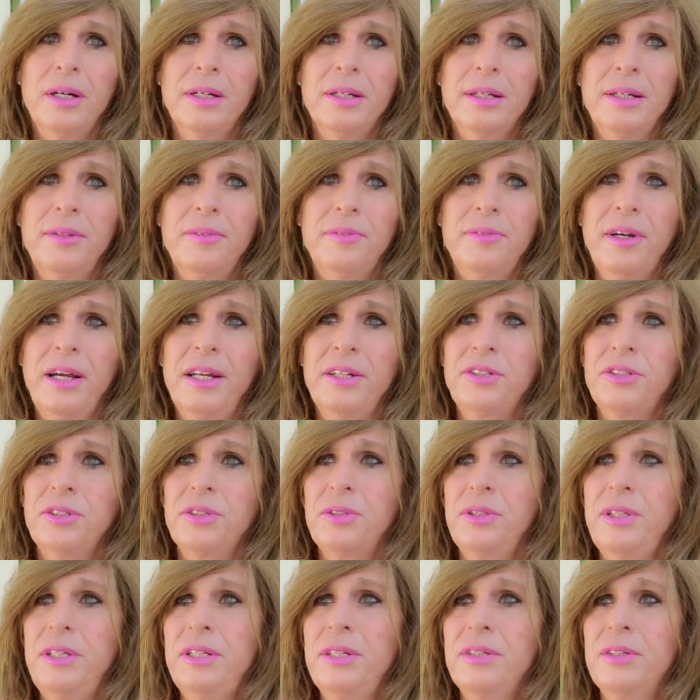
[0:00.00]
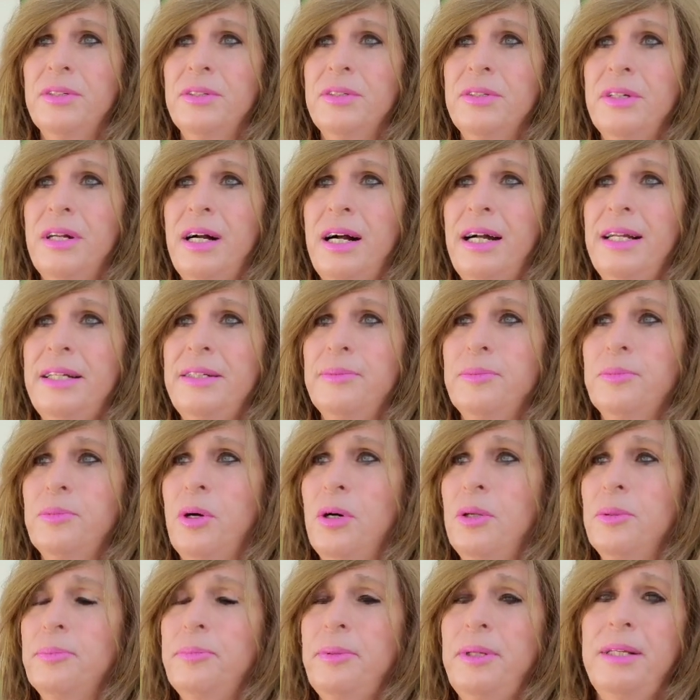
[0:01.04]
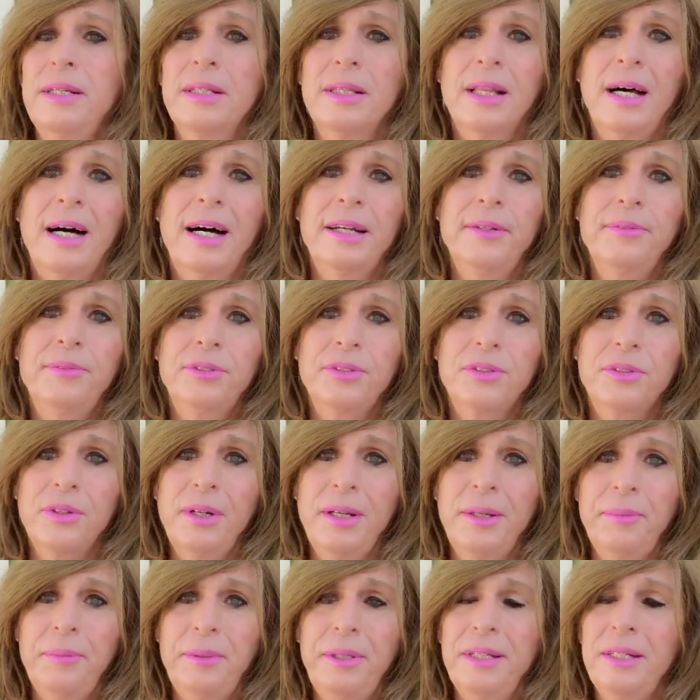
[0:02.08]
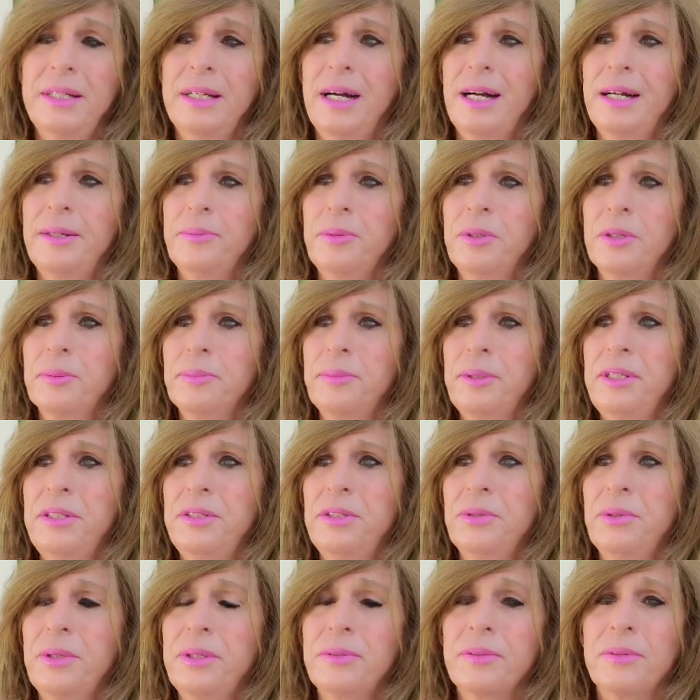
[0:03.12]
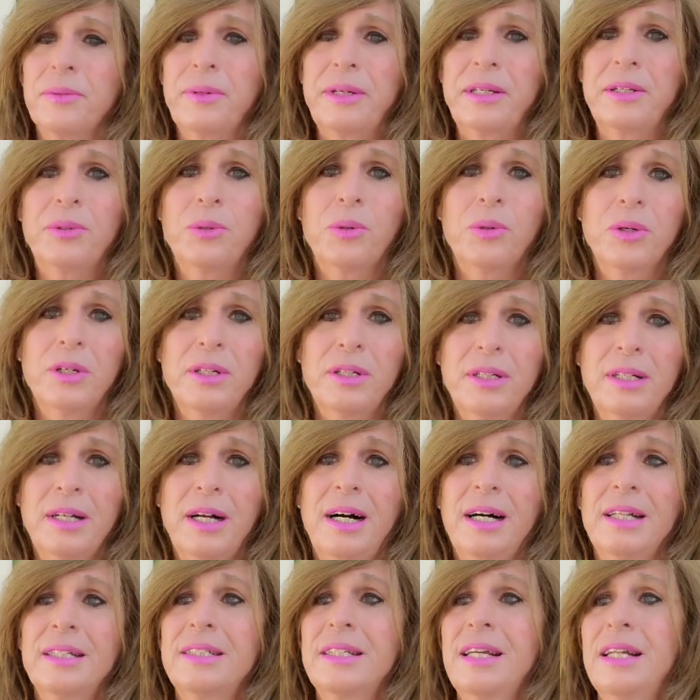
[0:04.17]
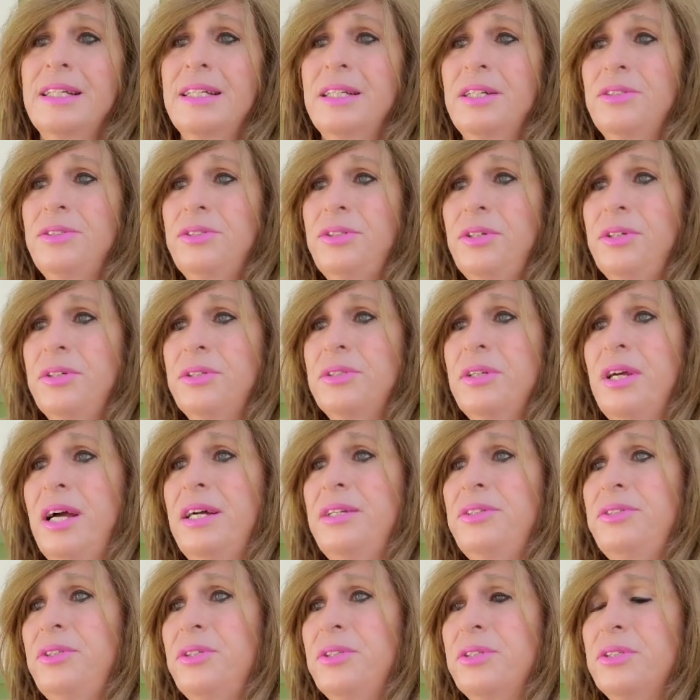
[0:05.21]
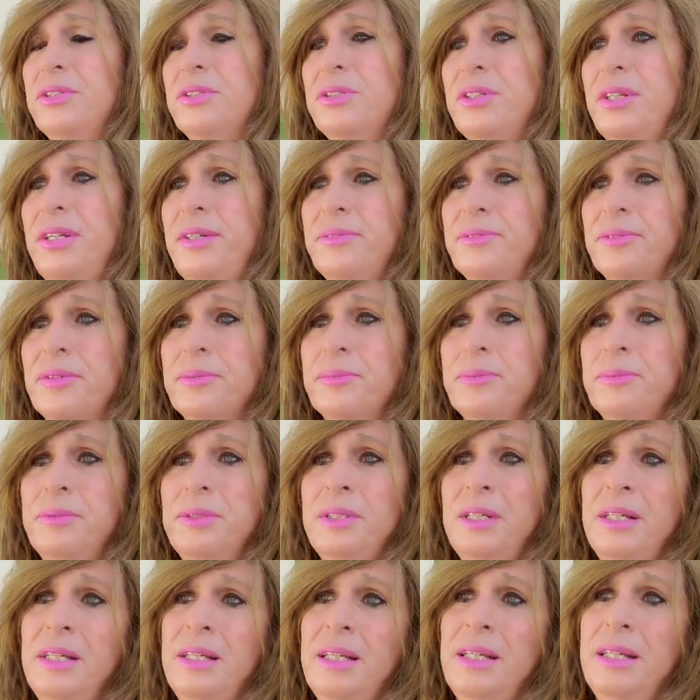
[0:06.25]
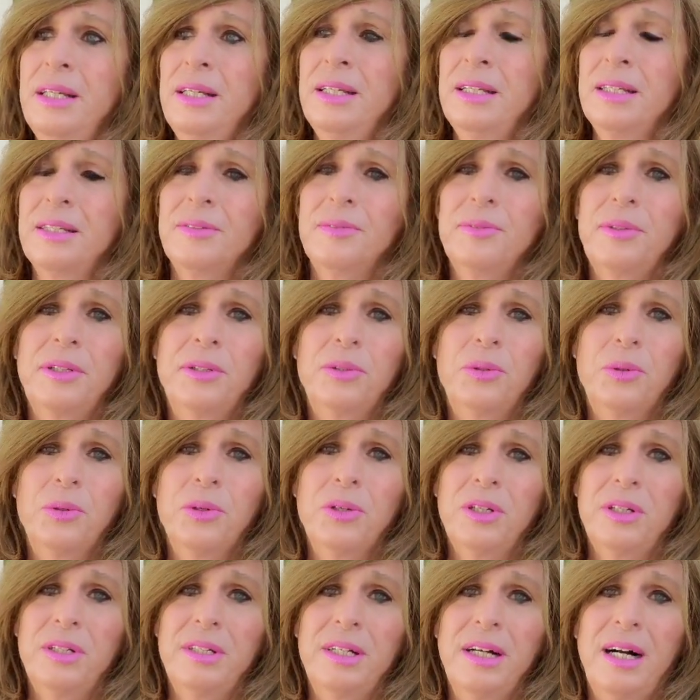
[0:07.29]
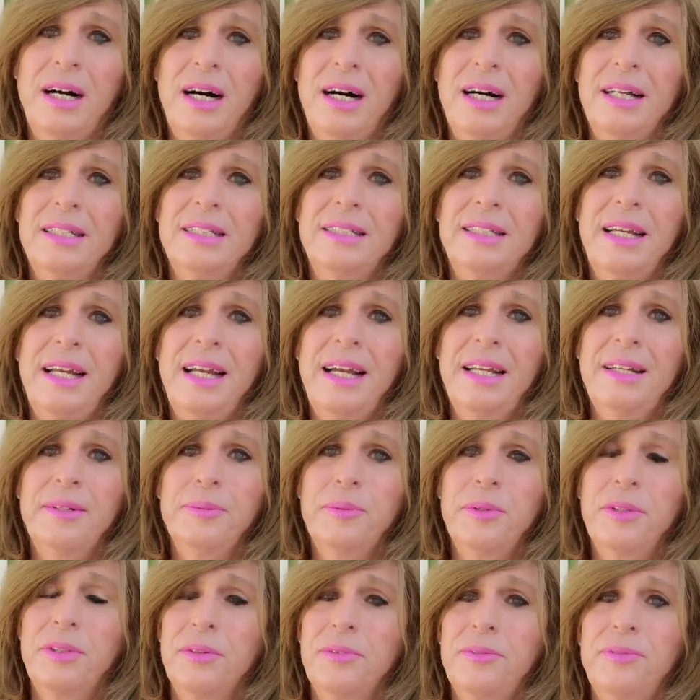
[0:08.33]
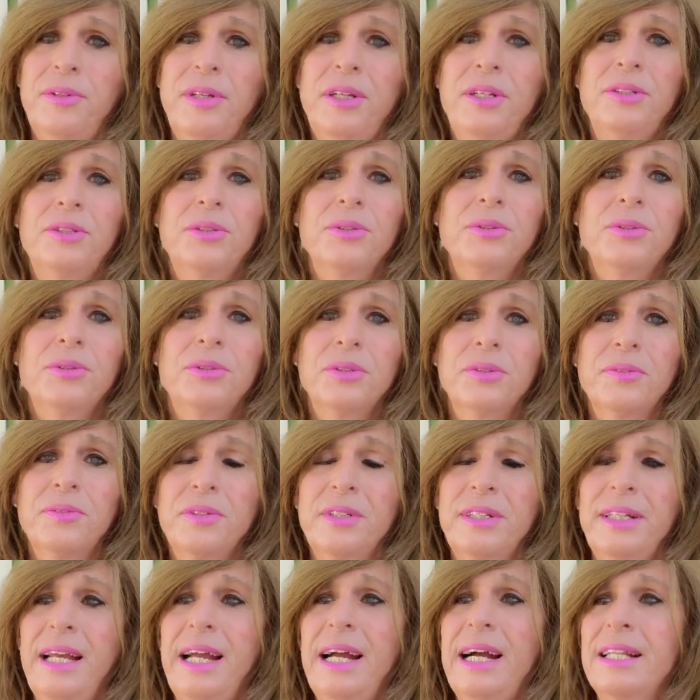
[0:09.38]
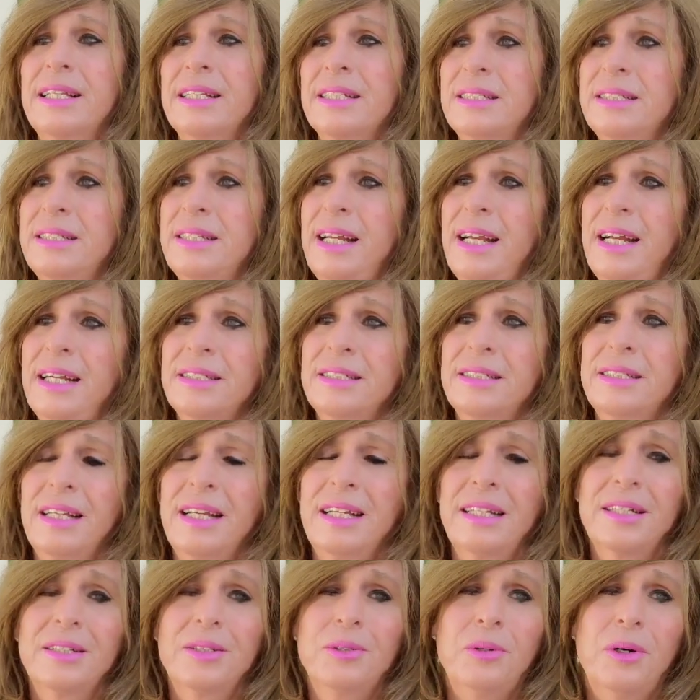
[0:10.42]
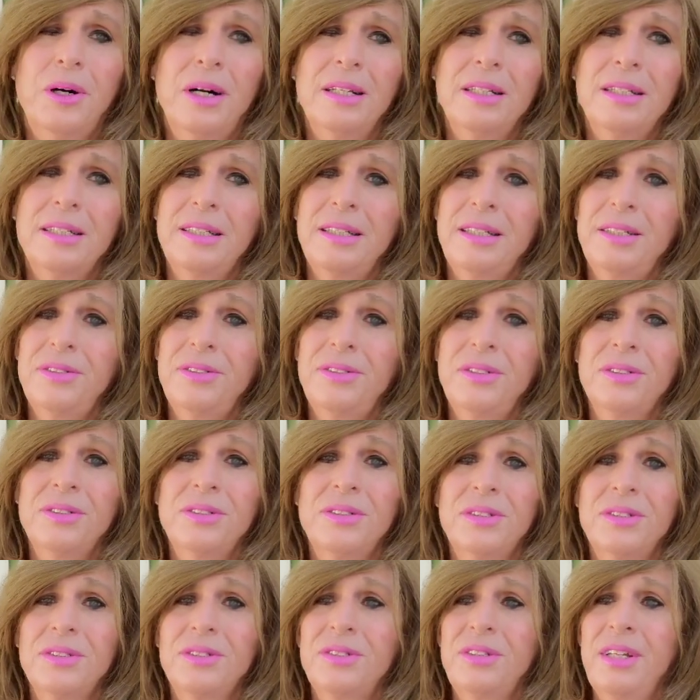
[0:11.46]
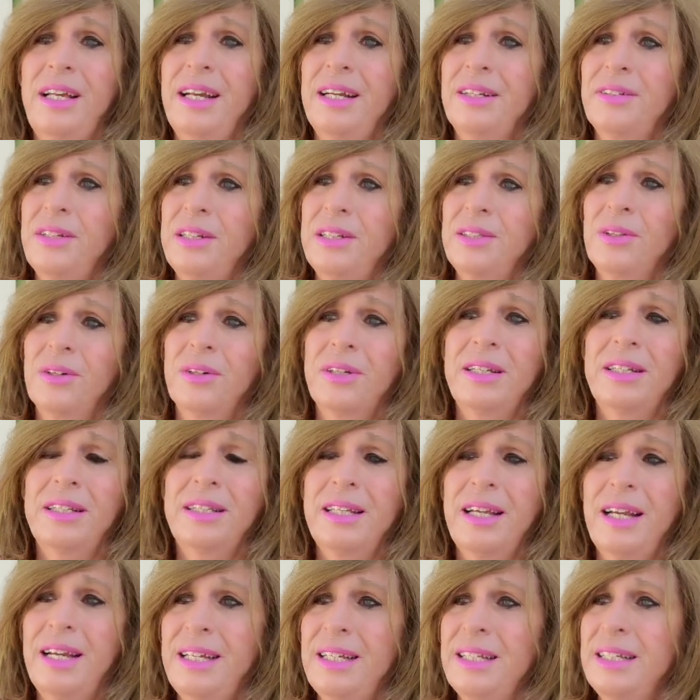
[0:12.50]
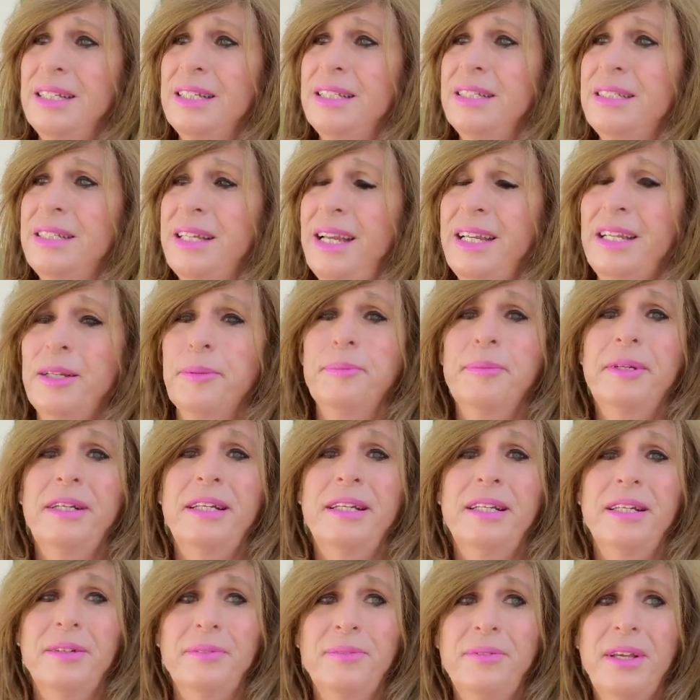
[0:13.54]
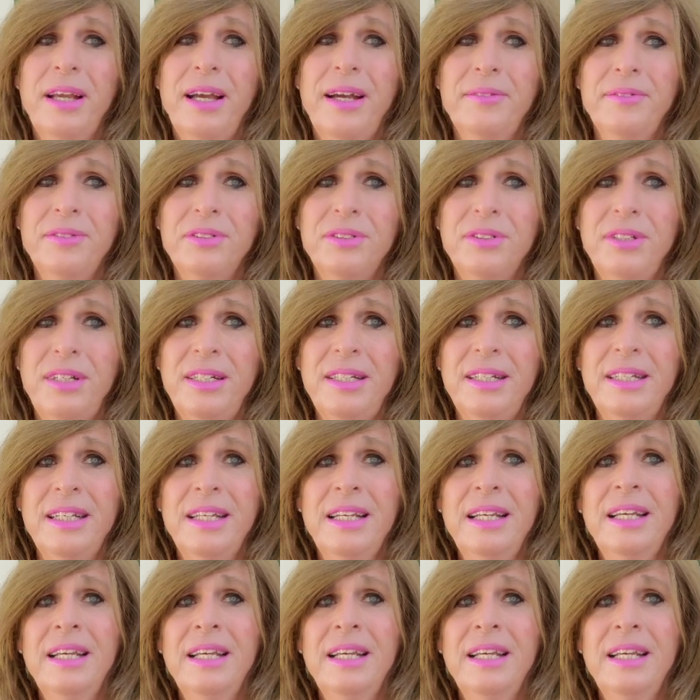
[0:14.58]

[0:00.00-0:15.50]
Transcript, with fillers: uh, adventure here. I won't be live streaming. I will be doing the recorded content because you, as you can see from recorded content with the features of the Galaxy S10. The quality is just astounding. Look at that. Take a minute if you haven't seen it.